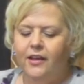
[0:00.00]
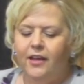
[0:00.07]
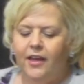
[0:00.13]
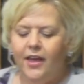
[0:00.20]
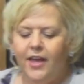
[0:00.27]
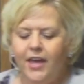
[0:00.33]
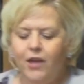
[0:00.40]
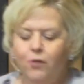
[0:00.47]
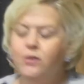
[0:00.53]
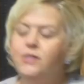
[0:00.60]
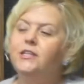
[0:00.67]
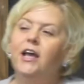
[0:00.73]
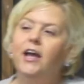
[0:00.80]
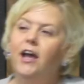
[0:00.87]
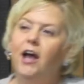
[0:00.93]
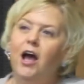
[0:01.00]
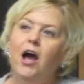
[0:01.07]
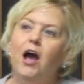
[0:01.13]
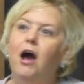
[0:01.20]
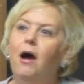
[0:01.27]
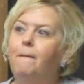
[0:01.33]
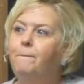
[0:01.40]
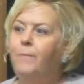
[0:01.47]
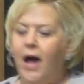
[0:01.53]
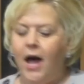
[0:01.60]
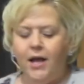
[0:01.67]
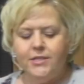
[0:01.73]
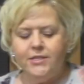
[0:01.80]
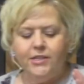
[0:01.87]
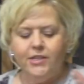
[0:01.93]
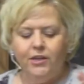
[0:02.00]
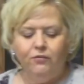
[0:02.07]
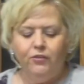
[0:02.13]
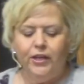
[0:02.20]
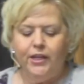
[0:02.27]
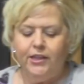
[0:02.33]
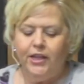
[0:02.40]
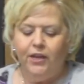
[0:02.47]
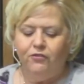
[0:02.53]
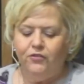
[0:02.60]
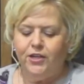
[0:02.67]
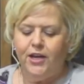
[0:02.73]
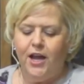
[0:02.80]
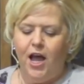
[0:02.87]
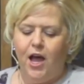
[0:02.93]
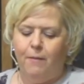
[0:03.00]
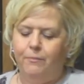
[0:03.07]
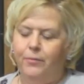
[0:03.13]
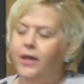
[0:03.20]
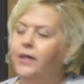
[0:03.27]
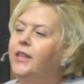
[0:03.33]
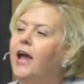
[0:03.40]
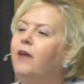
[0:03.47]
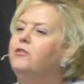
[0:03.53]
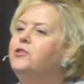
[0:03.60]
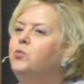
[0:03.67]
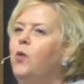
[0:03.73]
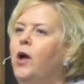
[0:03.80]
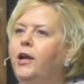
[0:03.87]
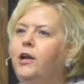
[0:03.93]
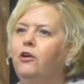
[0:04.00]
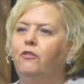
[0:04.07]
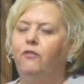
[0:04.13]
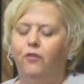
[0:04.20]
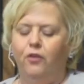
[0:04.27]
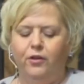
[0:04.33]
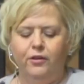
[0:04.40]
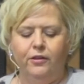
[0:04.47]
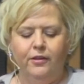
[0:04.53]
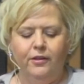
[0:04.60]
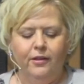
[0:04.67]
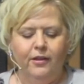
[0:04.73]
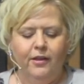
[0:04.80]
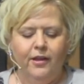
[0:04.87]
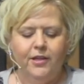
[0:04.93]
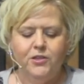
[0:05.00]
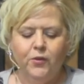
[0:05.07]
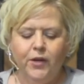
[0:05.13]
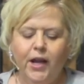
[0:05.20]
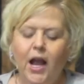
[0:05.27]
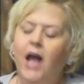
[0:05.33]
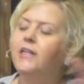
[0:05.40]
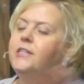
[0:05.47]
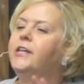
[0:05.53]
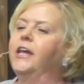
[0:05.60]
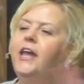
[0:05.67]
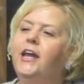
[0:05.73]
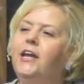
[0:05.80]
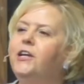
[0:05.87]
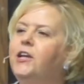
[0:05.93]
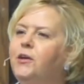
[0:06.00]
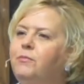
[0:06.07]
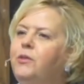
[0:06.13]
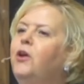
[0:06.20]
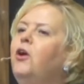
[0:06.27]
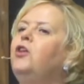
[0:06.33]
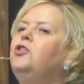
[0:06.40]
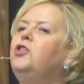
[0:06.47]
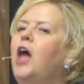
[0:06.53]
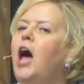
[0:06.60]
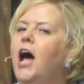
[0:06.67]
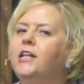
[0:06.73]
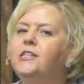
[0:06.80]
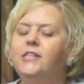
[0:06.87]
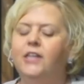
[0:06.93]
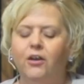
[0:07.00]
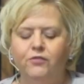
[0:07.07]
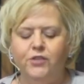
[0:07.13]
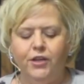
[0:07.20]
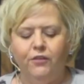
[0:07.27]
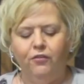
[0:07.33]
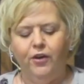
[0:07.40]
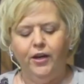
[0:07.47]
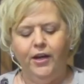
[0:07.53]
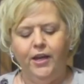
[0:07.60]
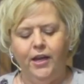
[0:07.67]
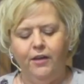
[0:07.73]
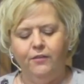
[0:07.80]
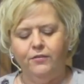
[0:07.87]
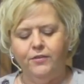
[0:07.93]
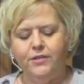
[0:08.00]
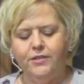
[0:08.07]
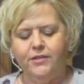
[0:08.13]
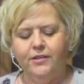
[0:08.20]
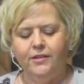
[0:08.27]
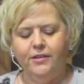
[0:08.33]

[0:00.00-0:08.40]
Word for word: He was positively lifted up, and that was wonderful. So, in God's kingdom, there are lots of different gifts.